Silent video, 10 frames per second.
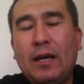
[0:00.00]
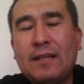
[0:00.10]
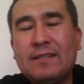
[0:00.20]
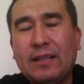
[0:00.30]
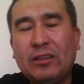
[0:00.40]

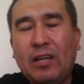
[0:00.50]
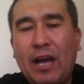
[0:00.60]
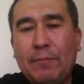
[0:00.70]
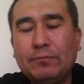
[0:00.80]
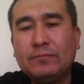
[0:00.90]
at that
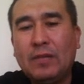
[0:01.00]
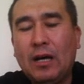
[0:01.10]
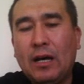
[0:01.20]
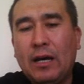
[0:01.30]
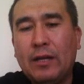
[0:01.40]
time
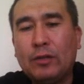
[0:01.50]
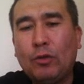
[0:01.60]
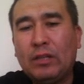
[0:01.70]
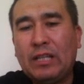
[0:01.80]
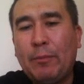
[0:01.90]
I
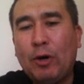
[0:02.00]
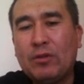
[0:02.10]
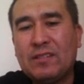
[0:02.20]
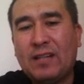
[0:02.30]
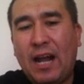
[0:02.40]
talked
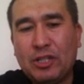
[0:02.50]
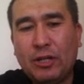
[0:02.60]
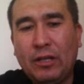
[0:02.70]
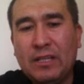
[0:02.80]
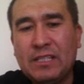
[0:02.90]
about
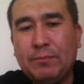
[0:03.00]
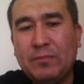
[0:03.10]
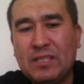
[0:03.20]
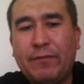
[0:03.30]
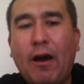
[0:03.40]

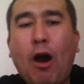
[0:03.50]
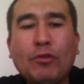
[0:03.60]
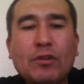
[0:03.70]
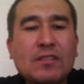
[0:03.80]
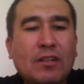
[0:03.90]
structuralism, the
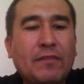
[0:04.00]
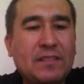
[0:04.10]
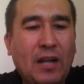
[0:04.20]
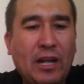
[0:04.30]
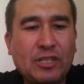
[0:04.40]
founders of
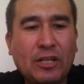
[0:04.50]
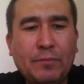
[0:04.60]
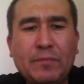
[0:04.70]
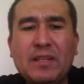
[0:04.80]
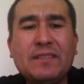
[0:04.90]

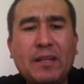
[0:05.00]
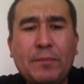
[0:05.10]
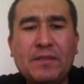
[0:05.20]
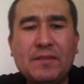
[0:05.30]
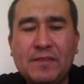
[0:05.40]
structuralism,
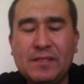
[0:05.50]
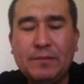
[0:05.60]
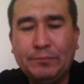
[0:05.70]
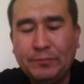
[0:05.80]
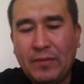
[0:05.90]
descriptivism,
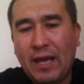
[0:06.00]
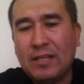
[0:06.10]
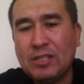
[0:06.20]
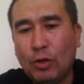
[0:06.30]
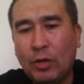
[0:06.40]

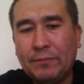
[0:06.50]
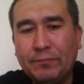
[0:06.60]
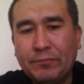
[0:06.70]
and so on.